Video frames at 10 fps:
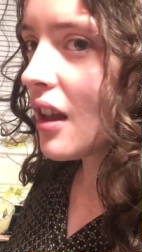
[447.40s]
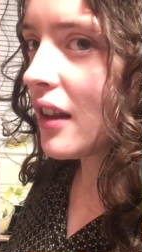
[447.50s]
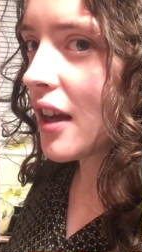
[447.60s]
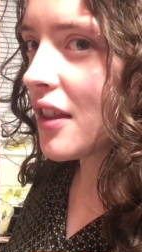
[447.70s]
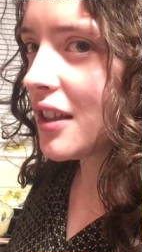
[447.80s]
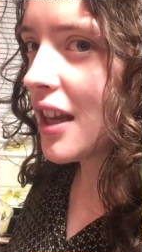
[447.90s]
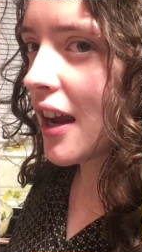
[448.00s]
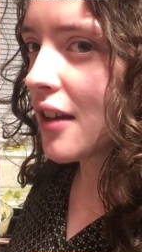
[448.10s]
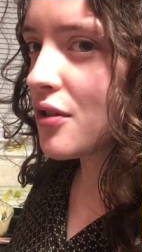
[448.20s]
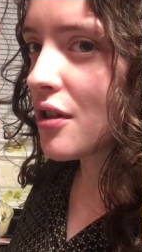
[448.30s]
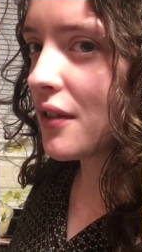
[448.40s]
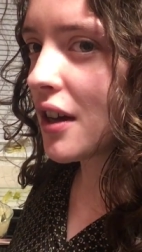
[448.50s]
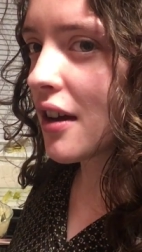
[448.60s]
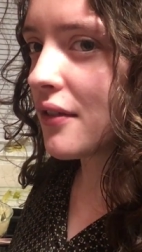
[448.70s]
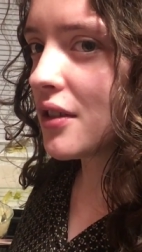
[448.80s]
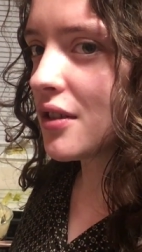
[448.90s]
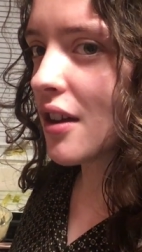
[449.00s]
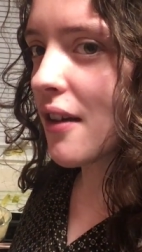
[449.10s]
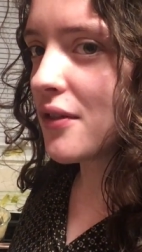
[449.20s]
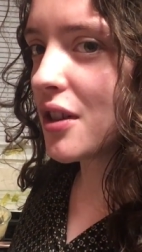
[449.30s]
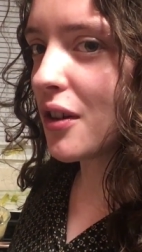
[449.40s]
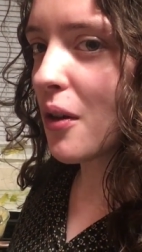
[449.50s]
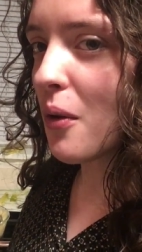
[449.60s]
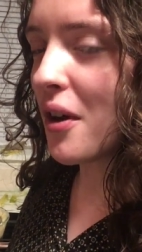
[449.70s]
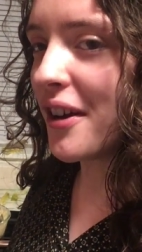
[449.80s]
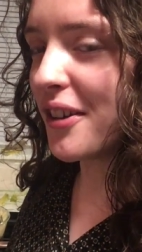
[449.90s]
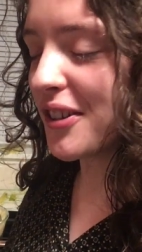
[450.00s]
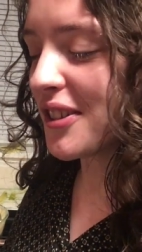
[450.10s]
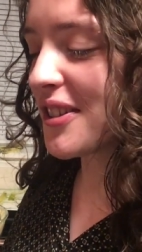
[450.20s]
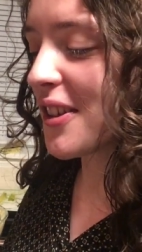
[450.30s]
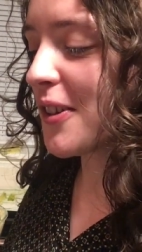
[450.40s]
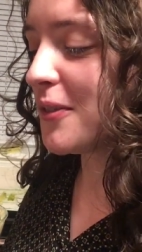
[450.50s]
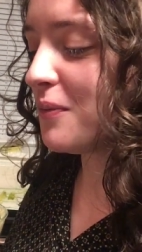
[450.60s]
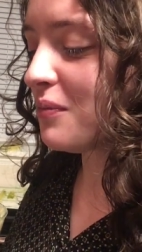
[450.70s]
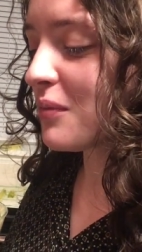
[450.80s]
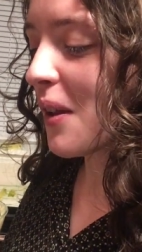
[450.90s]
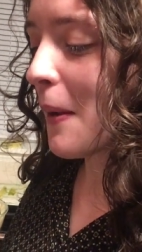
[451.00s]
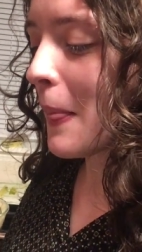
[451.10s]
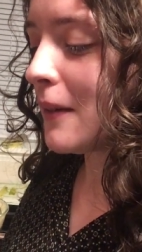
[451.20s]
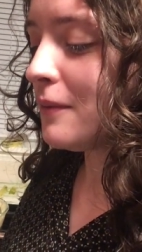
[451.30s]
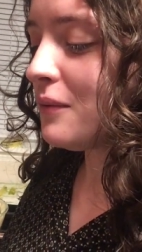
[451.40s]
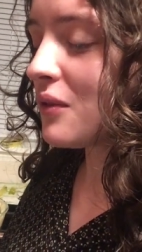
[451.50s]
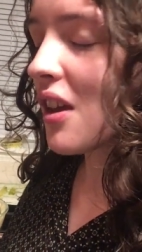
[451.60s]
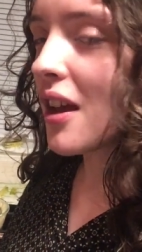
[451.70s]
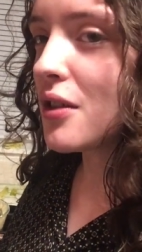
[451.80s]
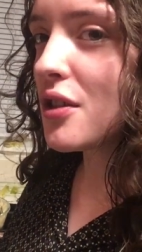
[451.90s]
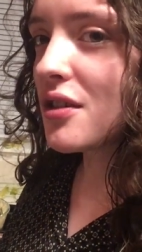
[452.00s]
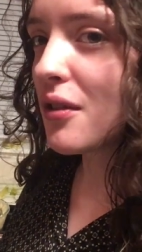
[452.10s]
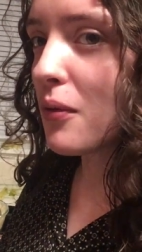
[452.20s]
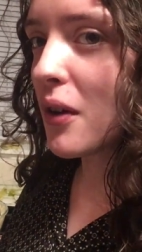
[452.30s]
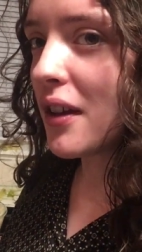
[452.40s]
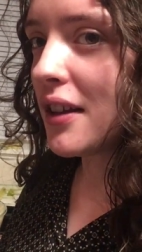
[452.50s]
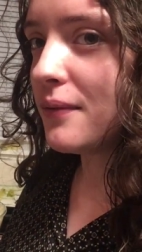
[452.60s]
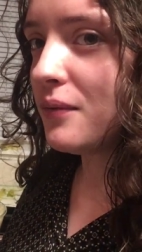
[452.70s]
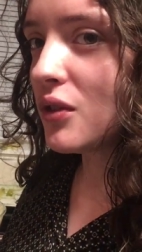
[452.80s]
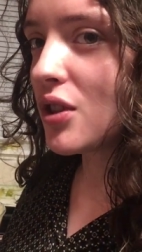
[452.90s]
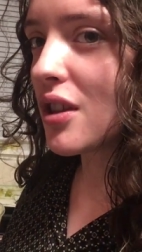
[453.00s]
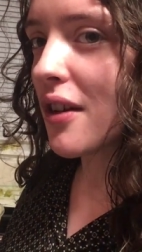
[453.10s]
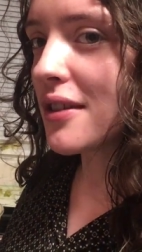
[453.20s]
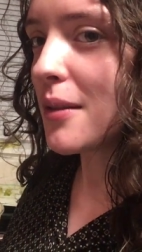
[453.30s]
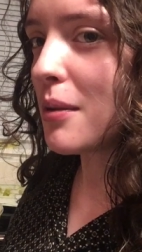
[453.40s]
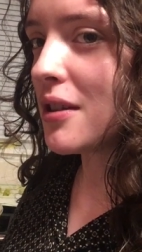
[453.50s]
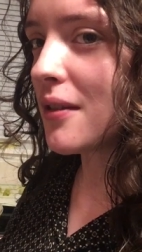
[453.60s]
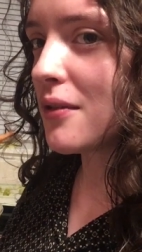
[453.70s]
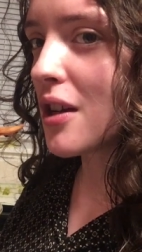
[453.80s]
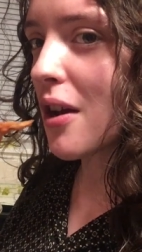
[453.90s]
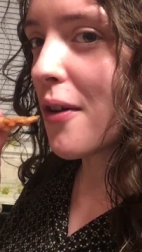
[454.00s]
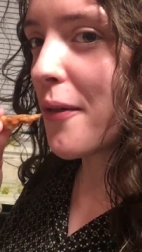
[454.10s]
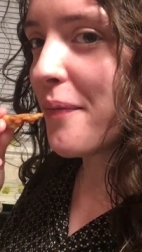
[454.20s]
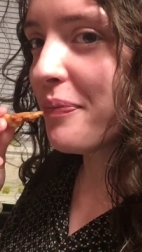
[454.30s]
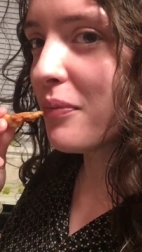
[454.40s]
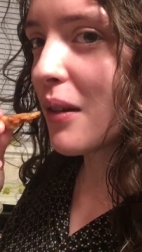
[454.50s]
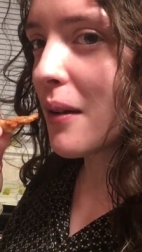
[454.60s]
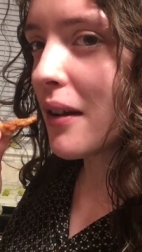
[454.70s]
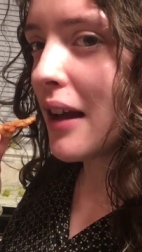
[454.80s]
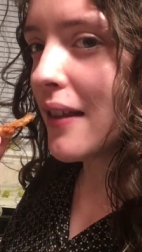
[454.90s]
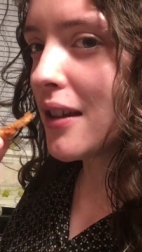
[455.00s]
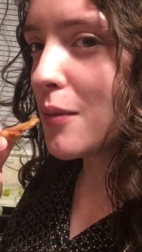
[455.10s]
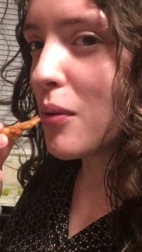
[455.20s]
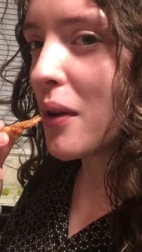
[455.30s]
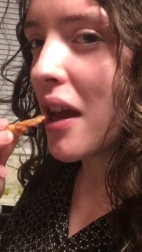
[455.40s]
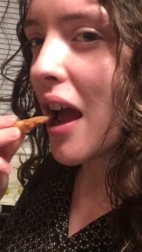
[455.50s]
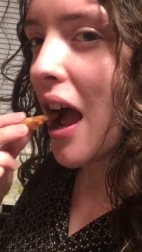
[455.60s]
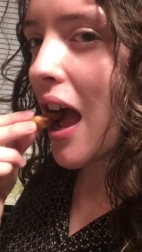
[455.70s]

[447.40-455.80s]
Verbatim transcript: I think the anchovy kind of dissolved in the oil, so it's just a really salty piece of dough at this point.